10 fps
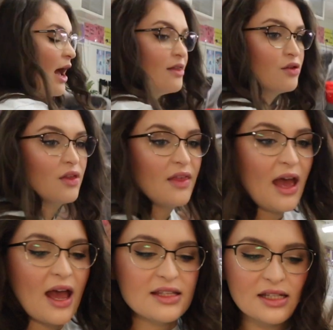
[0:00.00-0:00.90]
Other than
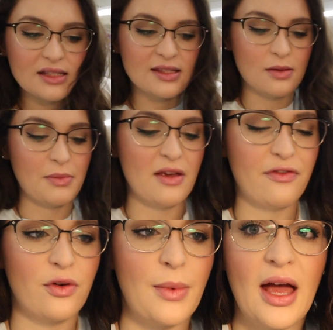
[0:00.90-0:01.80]
that, I did submit
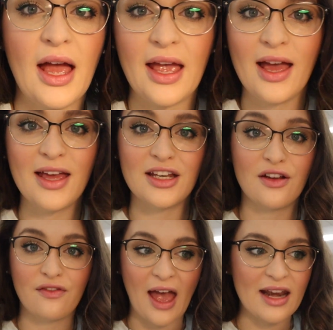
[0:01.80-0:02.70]
for my
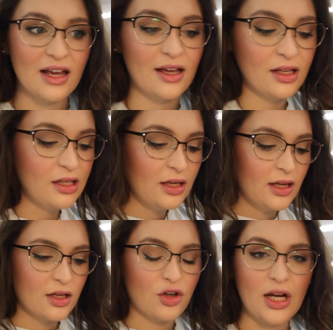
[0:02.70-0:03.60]
Nevada
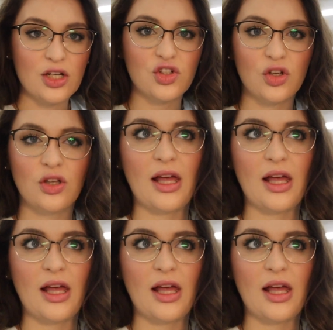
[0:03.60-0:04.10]
credential